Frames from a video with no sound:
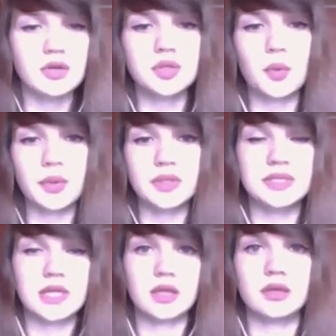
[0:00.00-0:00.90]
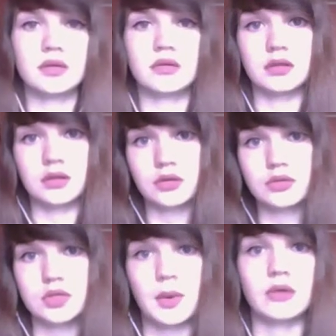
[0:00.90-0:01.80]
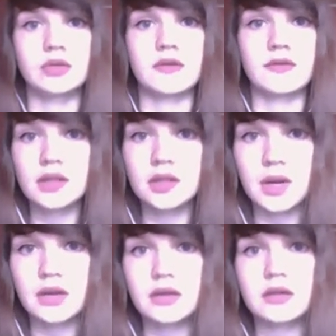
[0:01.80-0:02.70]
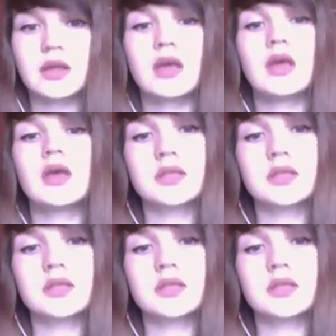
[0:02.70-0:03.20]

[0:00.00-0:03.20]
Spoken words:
Also, we'll send you the news about affiliate marketing.